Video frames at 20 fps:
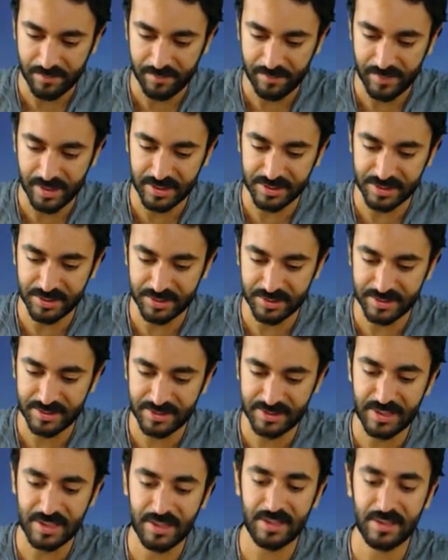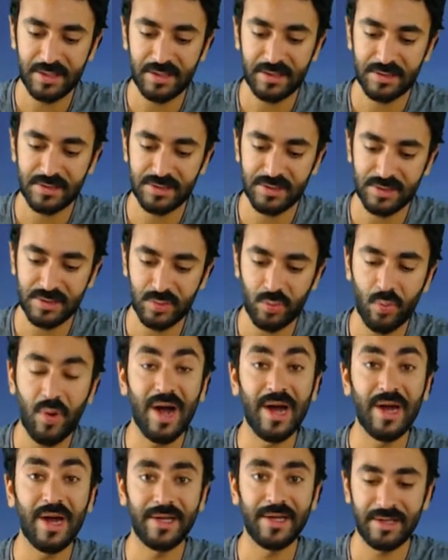But as you can see,
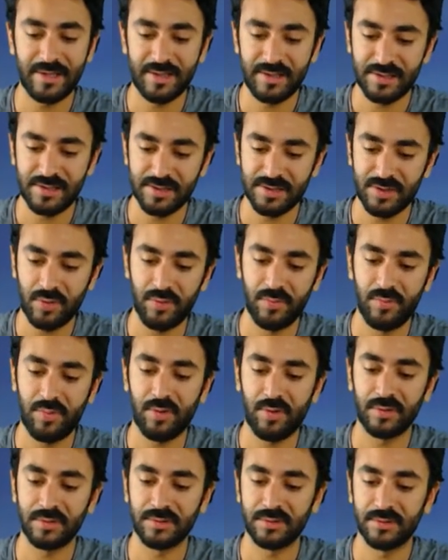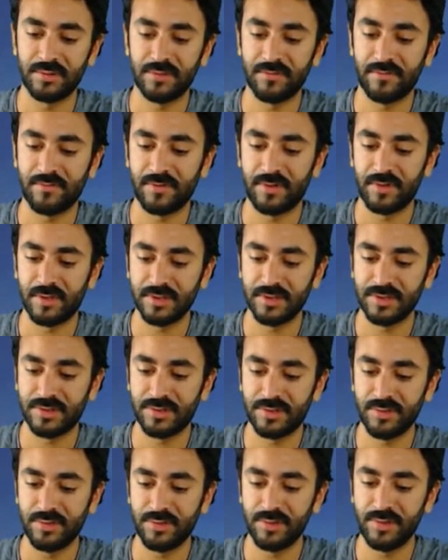this is why it's so important
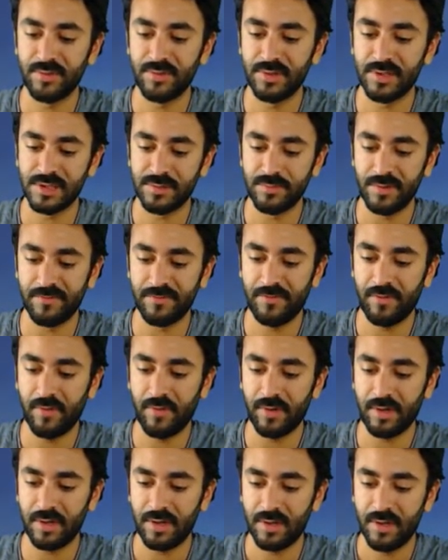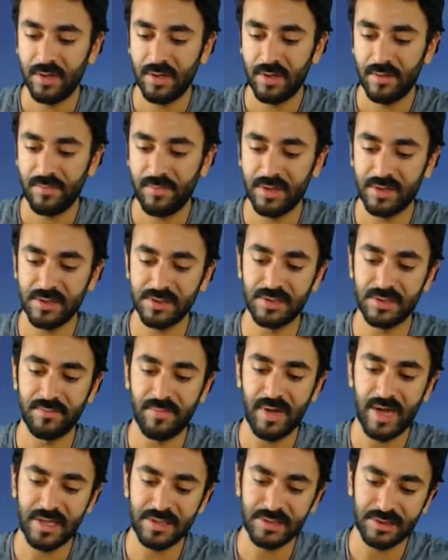for us to do this before.
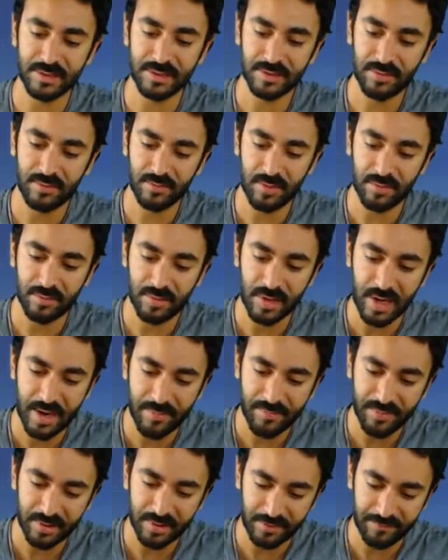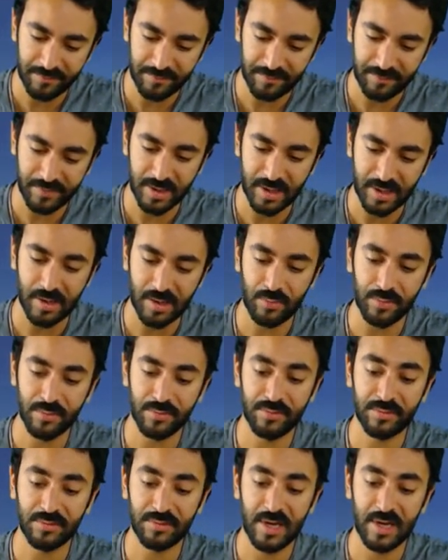Because imagine what would happen
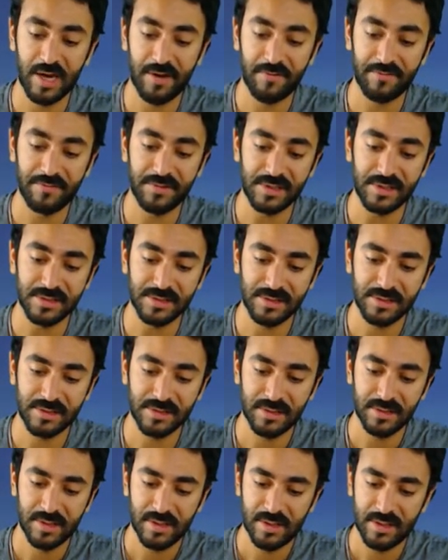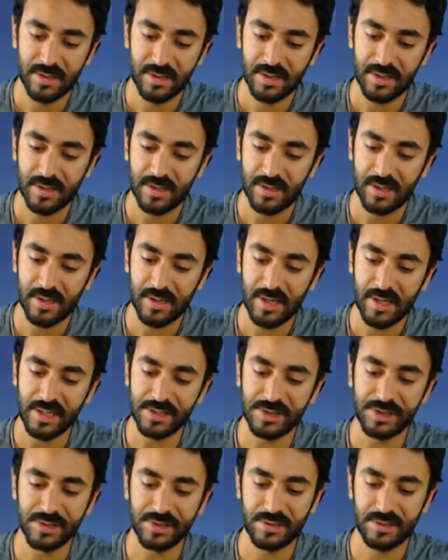if we wouldn't have these
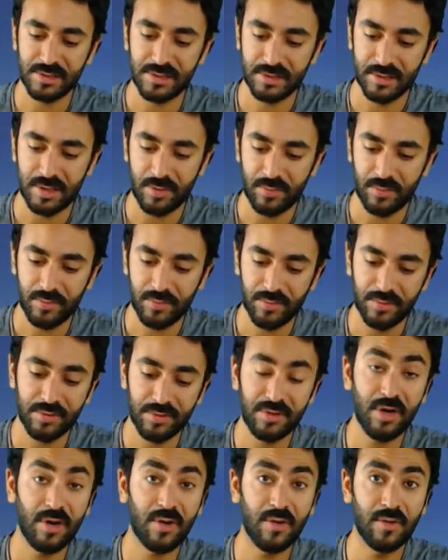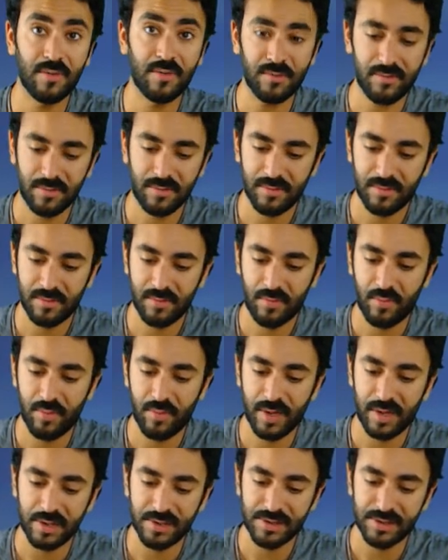edges. Then we wouldn't
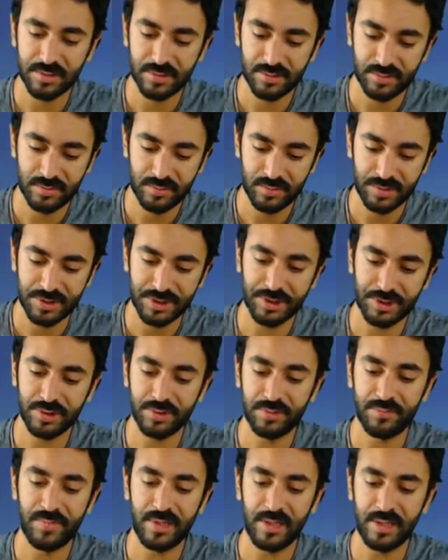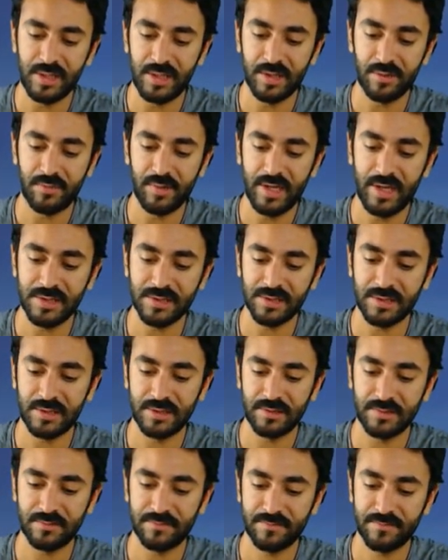know where we should be
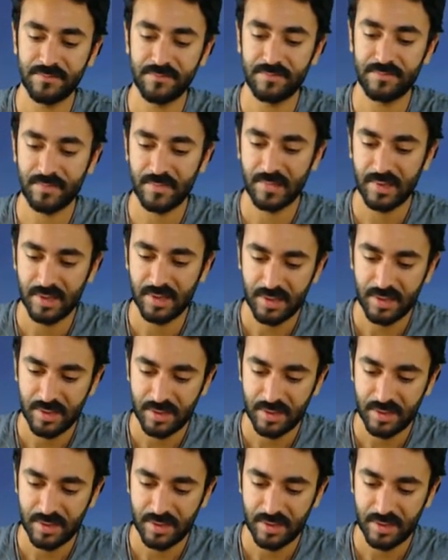erasing.